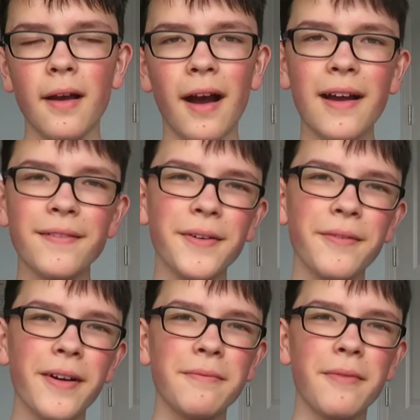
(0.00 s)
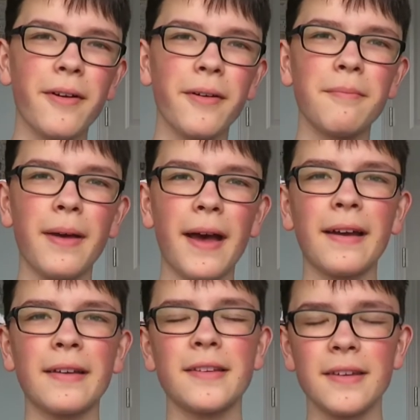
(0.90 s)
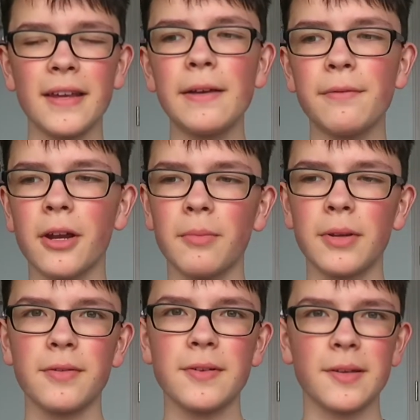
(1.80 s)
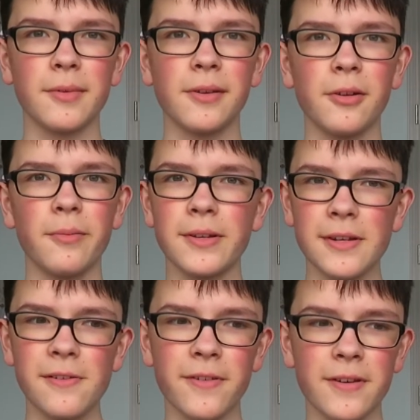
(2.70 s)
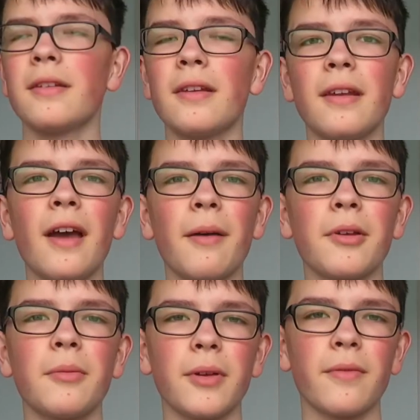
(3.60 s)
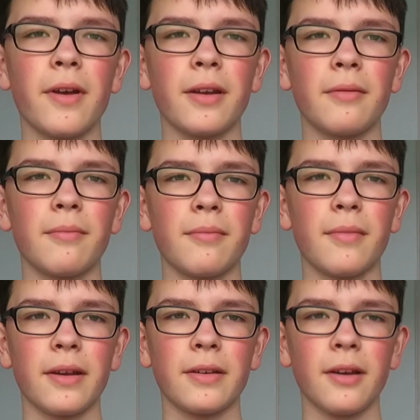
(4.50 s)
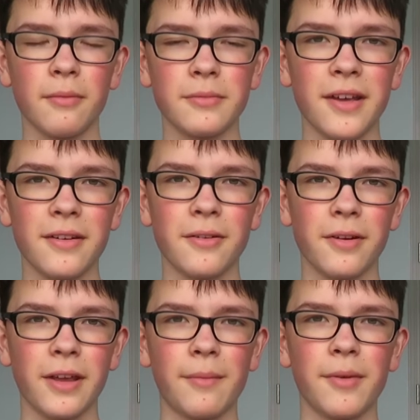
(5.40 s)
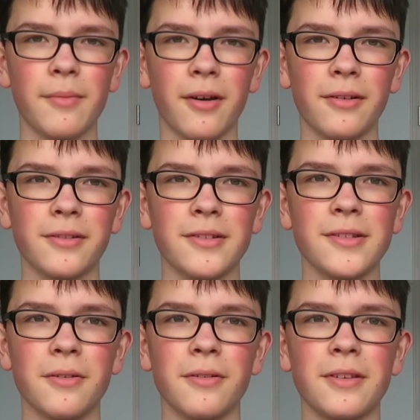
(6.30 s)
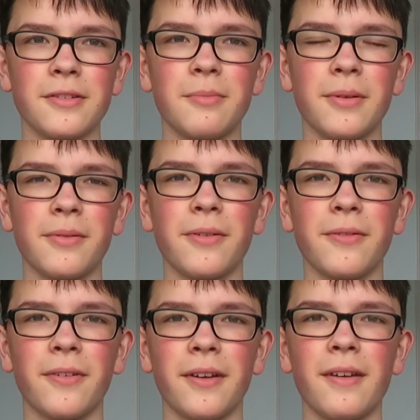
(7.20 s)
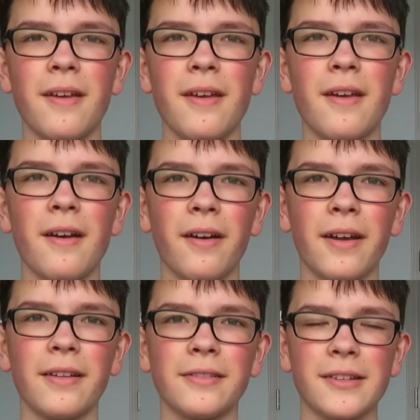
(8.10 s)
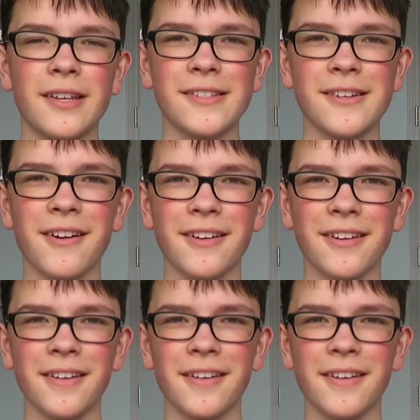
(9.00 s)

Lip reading: Hi everyone, welcome back. Today we're going to be doing something a little bit different. Today I'm going to be rating my top 10 origami models, so this should be really fun. Alright, let's get started.